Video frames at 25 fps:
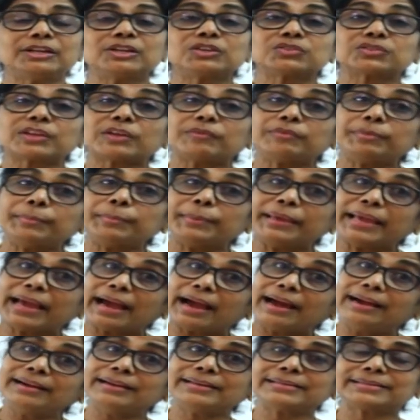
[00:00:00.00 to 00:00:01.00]
so that we may
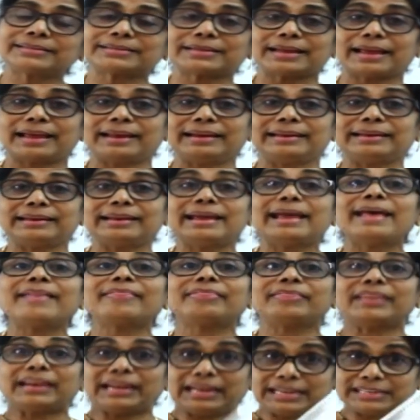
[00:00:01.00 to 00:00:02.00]
understand
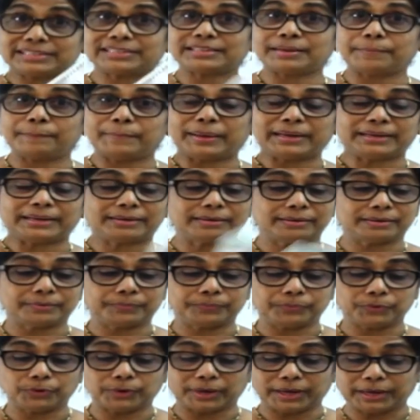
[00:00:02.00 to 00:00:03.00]
the lesson better.
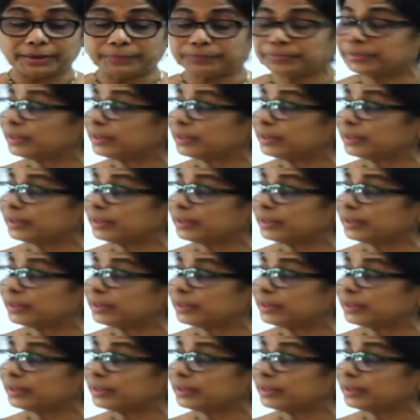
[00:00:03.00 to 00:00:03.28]
Okay?